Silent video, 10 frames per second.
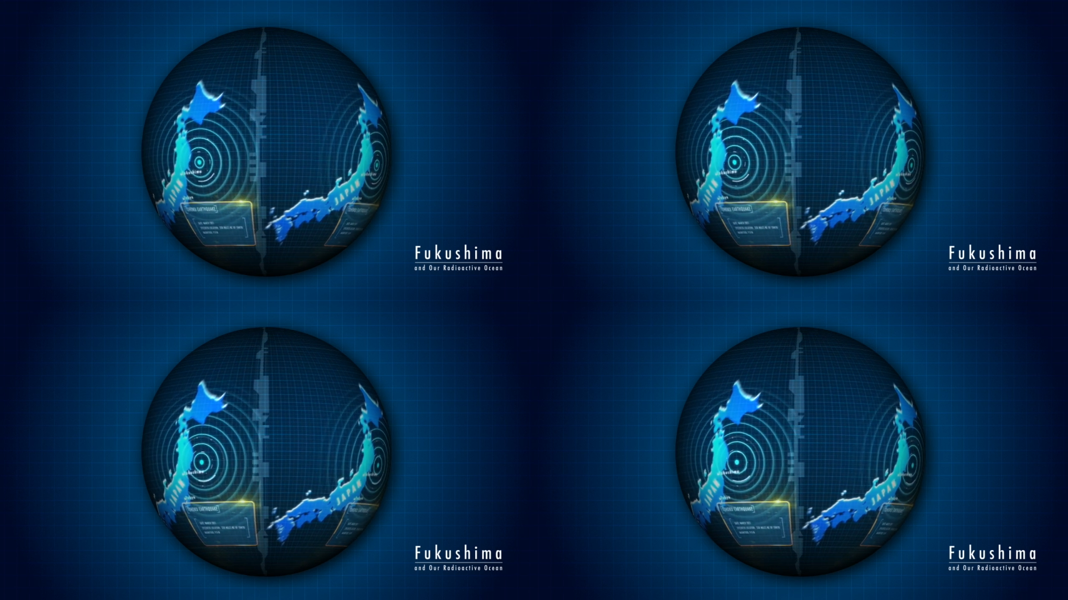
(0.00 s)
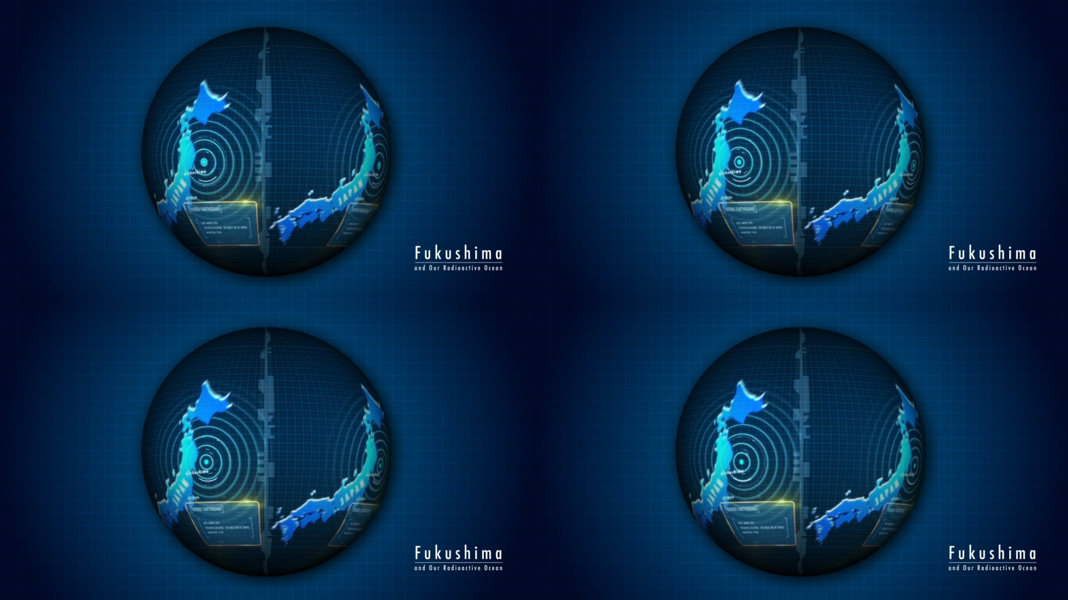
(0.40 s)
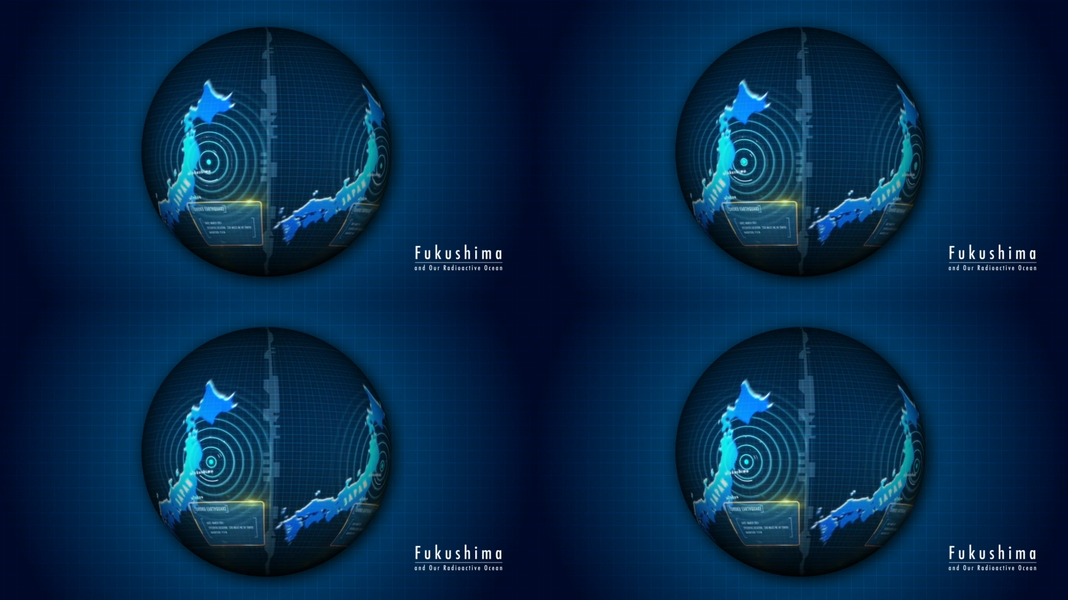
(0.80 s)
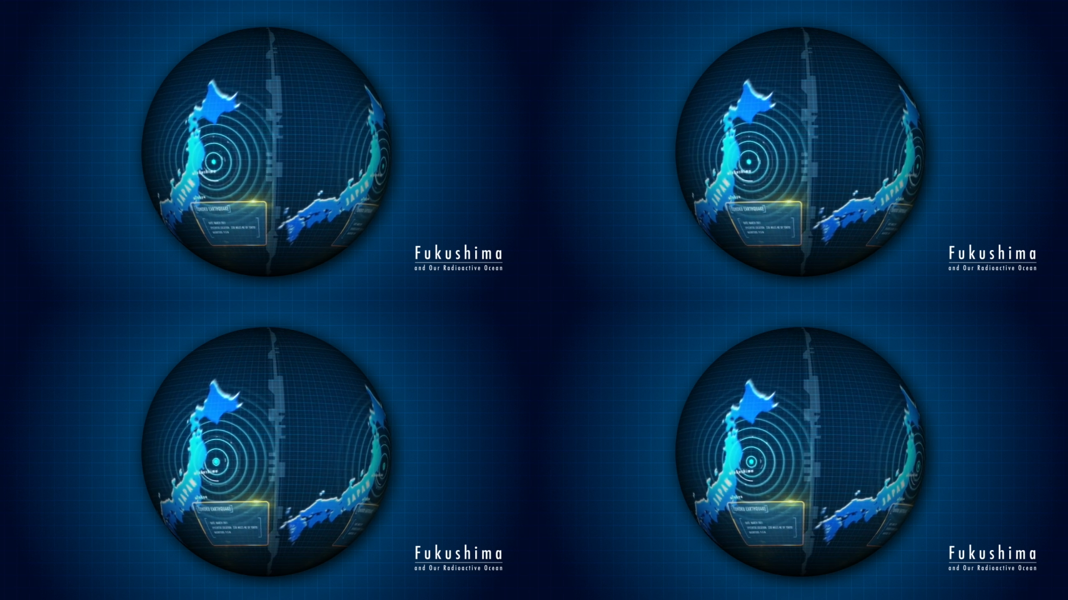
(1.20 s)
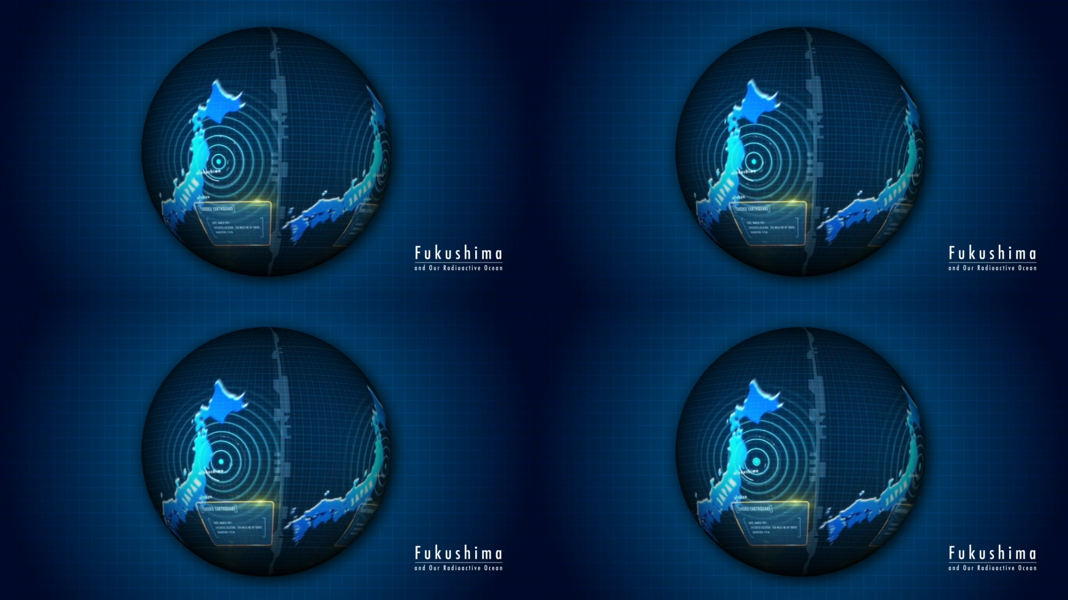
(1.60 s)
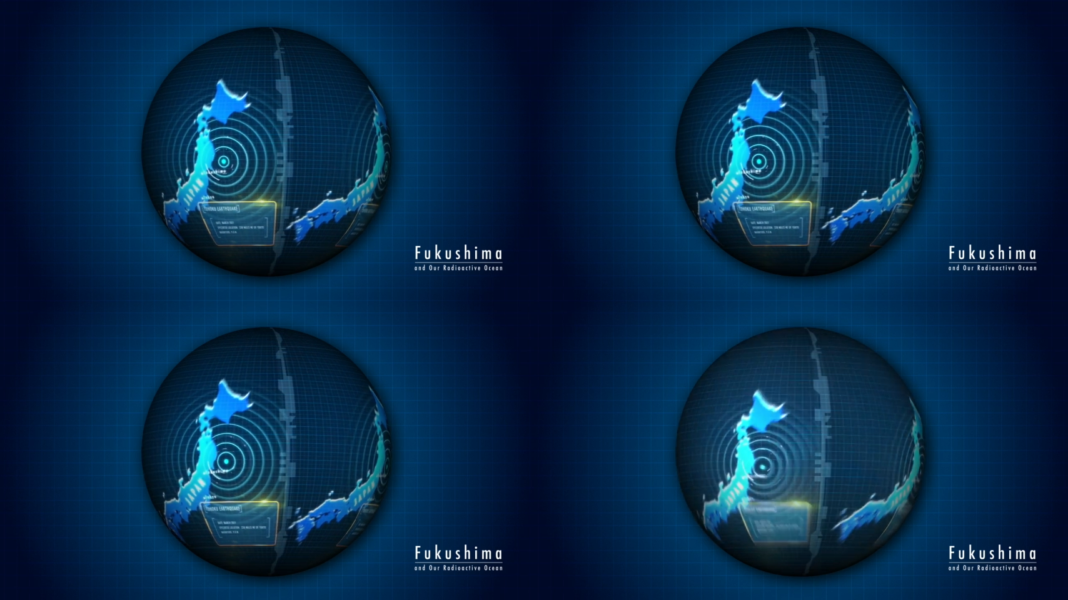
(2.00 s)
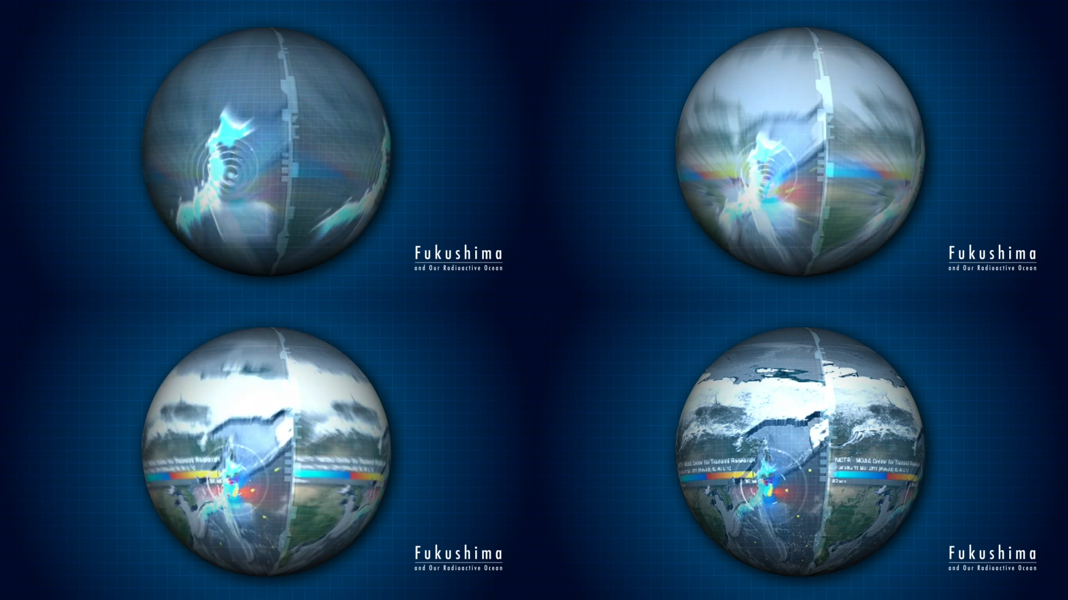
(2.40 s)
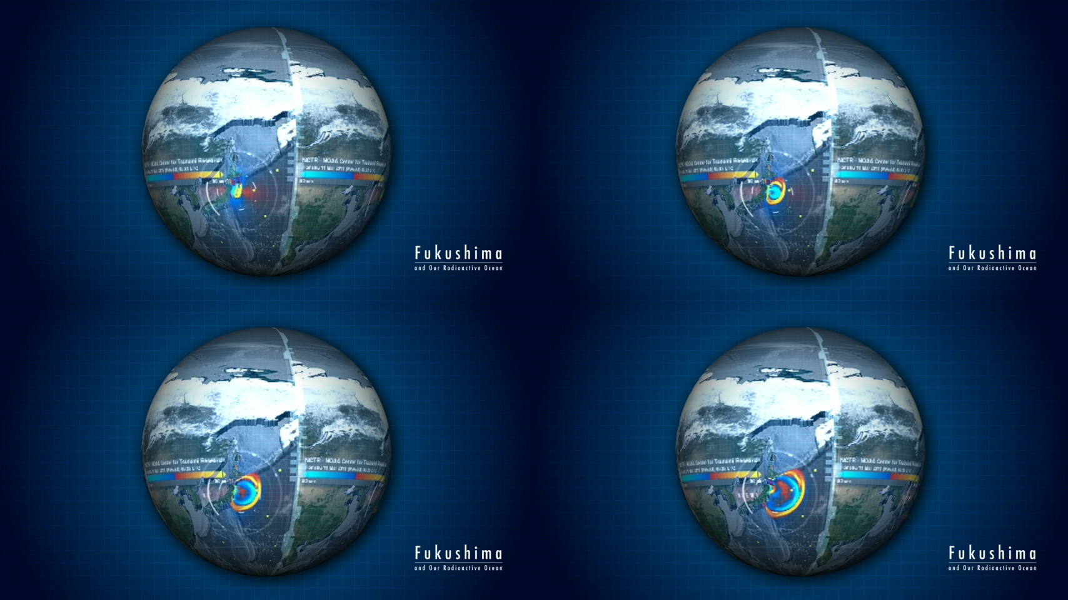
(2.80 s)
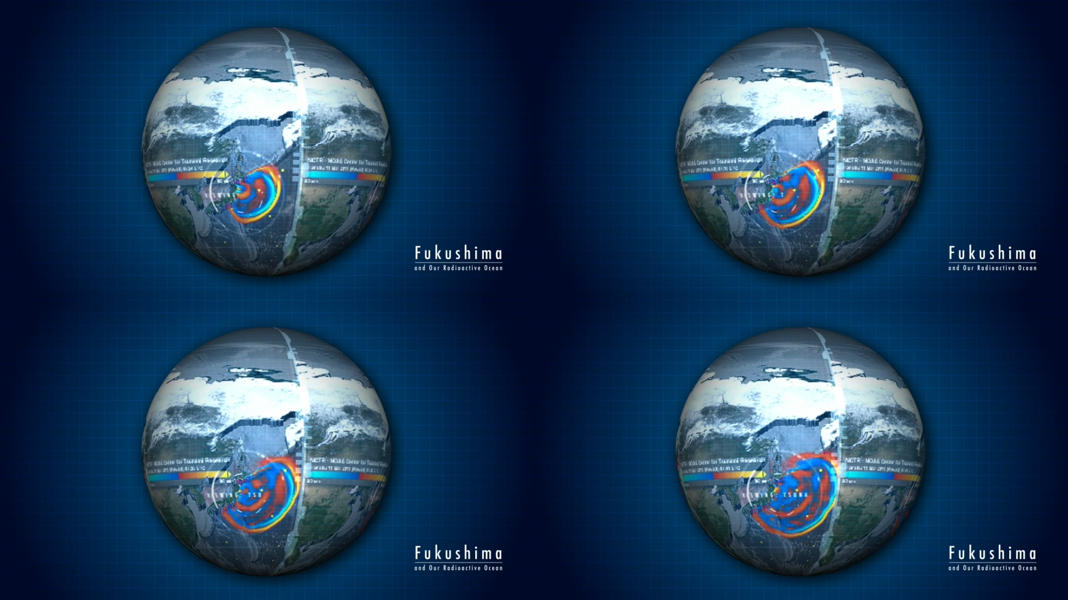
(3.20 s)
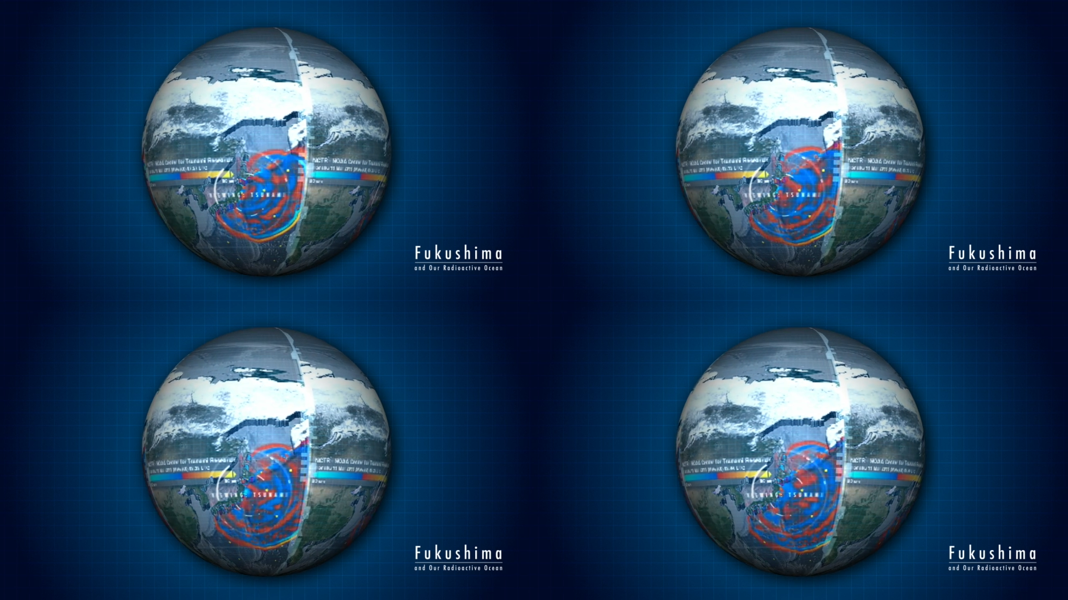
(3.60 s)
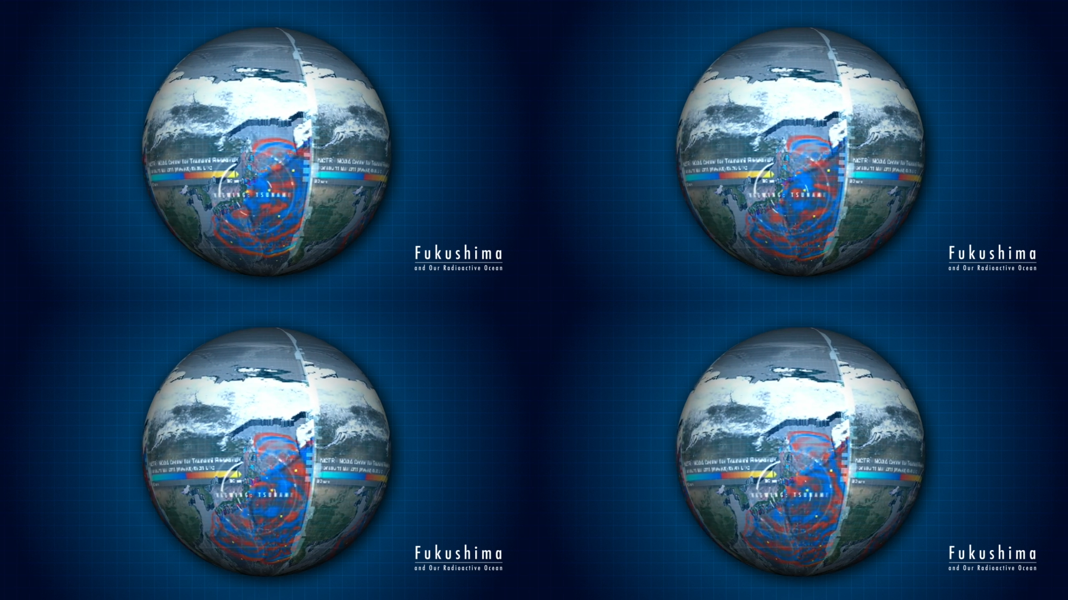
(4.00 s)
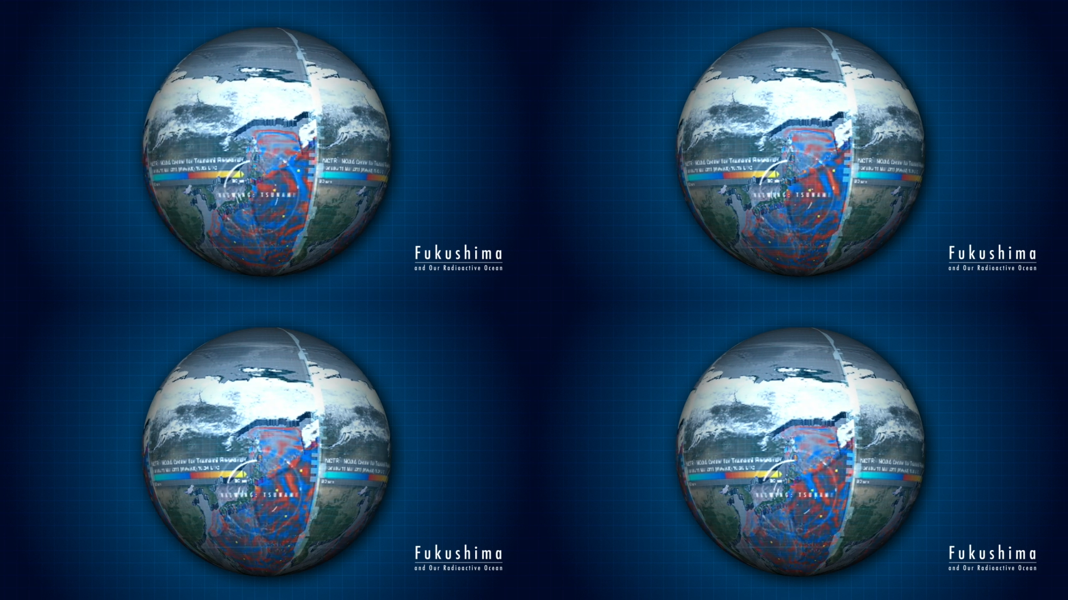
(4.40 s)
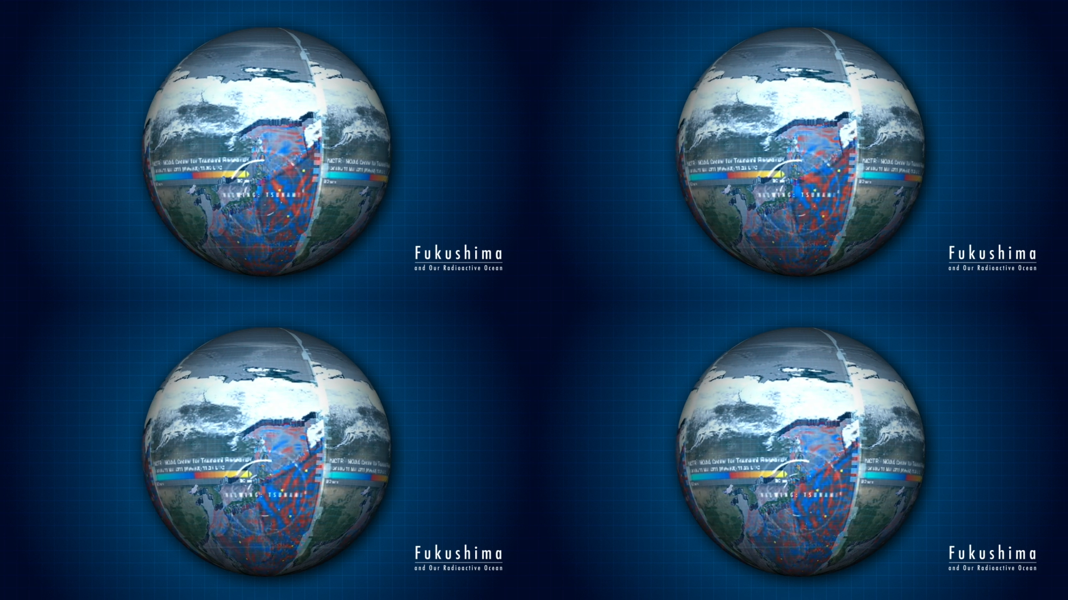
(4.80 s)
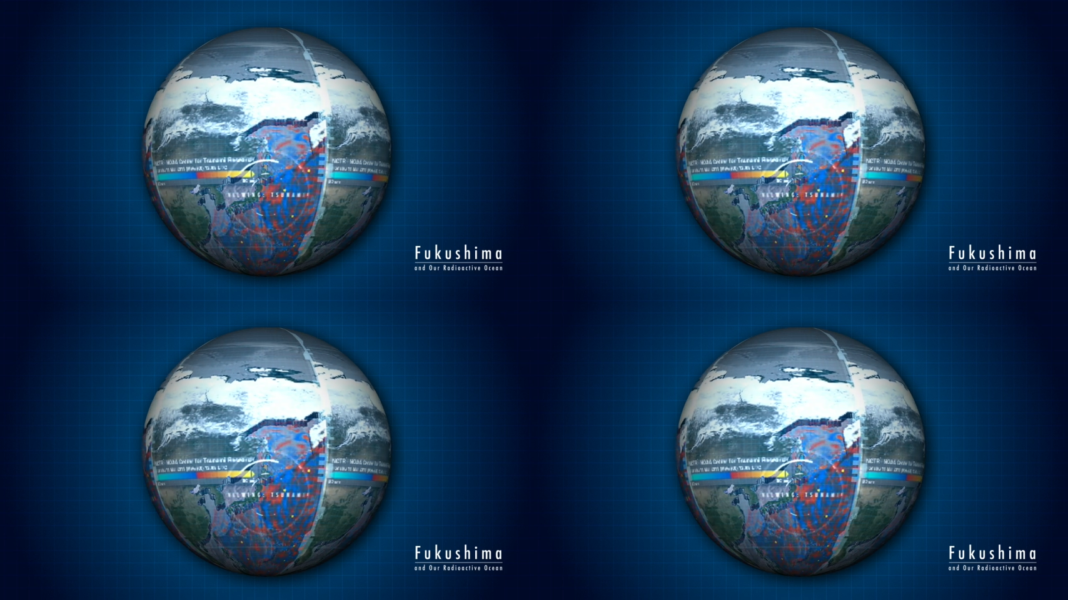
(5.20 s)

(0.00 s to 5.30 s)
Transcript: Nobody's mouth can be seen.